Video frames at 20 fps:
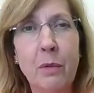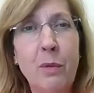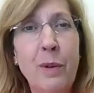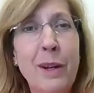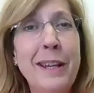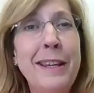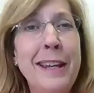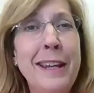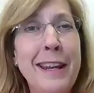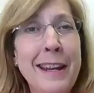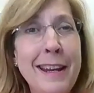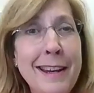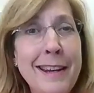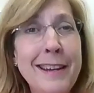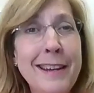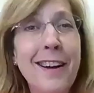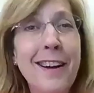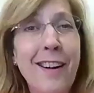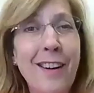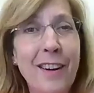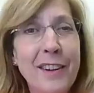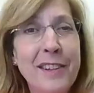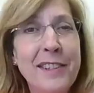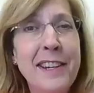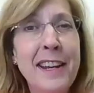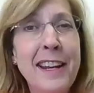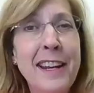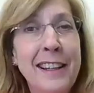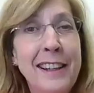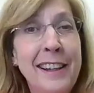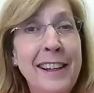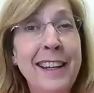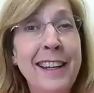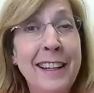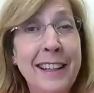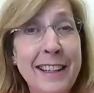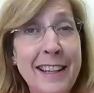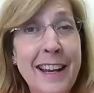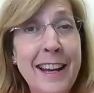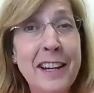We need our daily
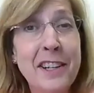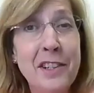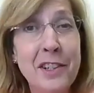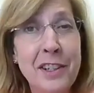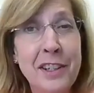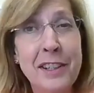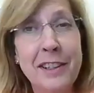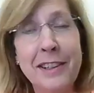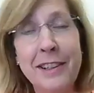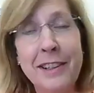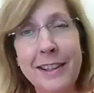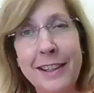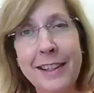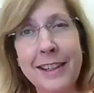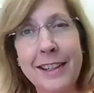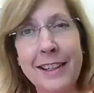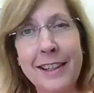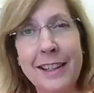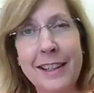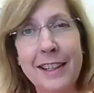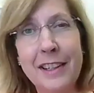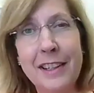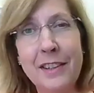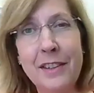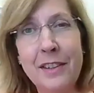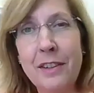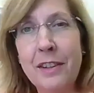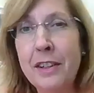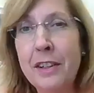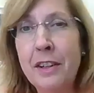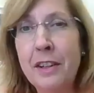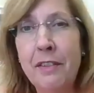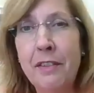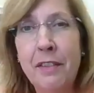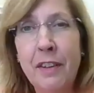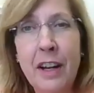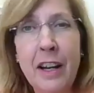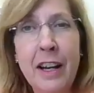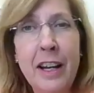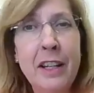connection to the
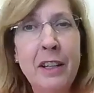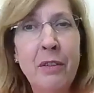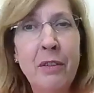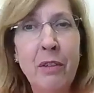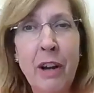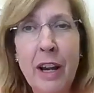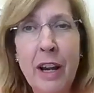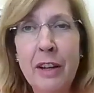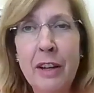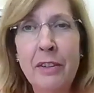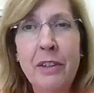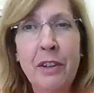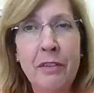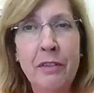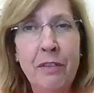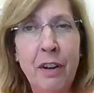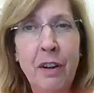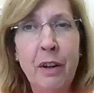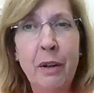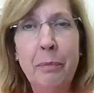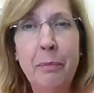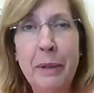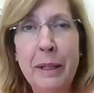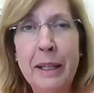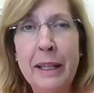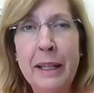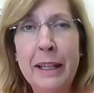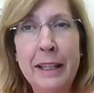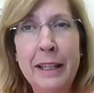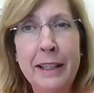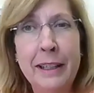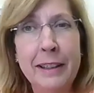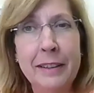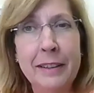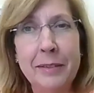divine ground of our being.